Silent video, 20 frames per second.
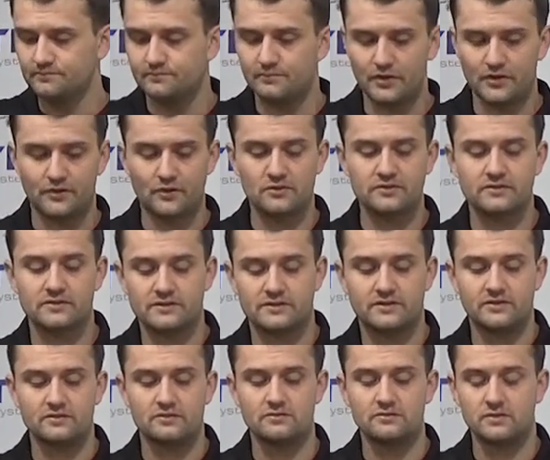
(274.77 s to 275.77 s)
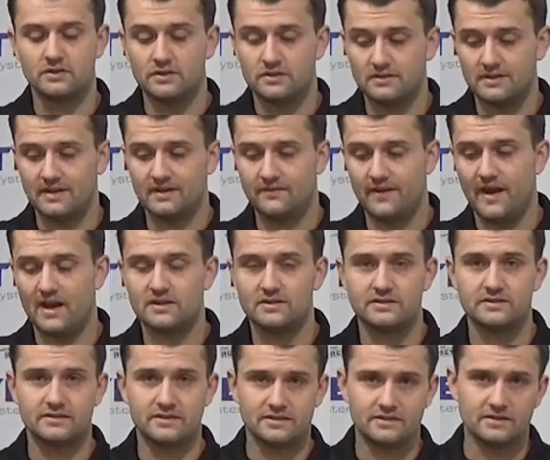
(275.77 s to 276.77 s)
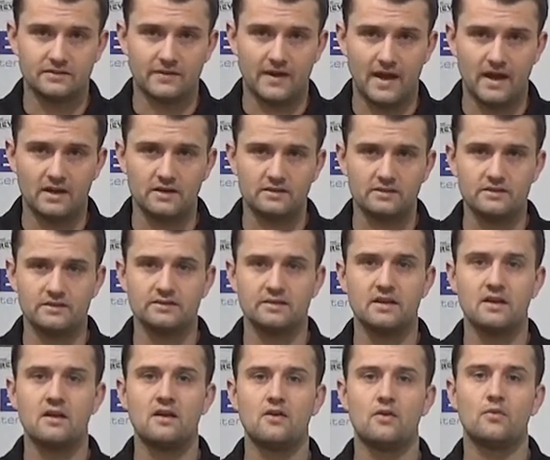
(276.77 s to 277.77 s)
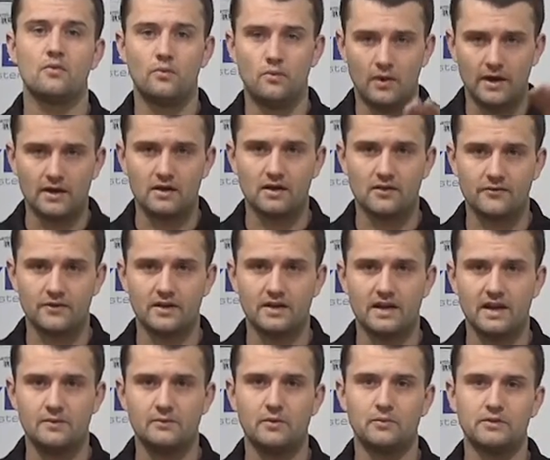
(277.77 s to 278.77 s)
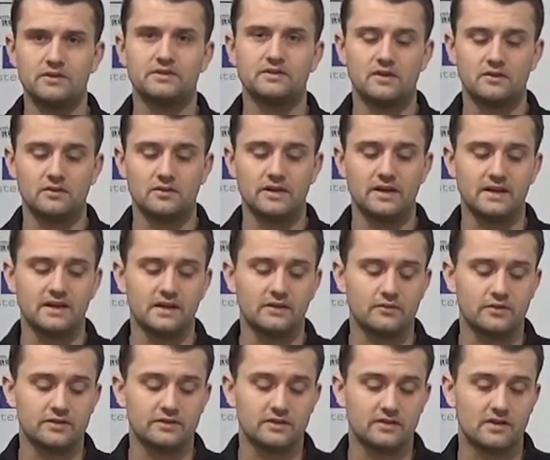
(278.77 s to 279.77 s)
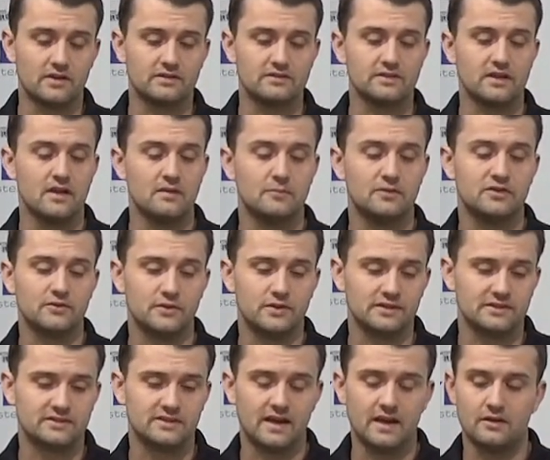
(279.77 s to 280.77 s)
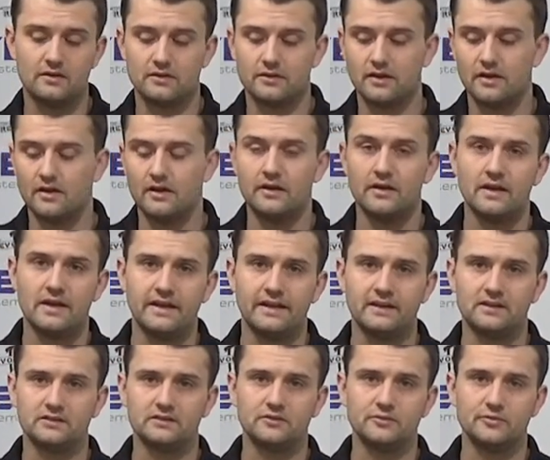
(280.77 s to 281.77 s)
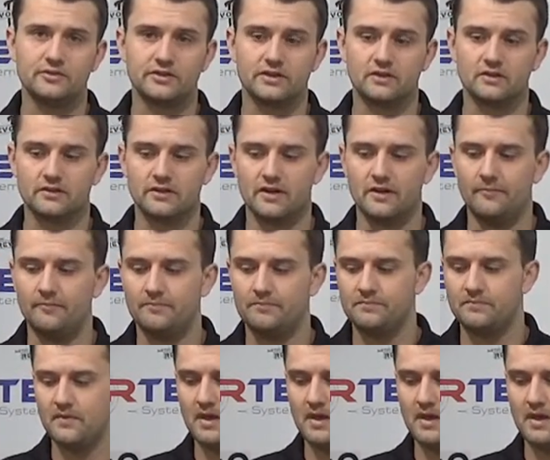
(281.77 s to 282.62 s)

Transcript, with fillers: but those are two advantages, disadvantages right off the gate when we start looking at grease guns between a standard gun and a lube shuttle gun.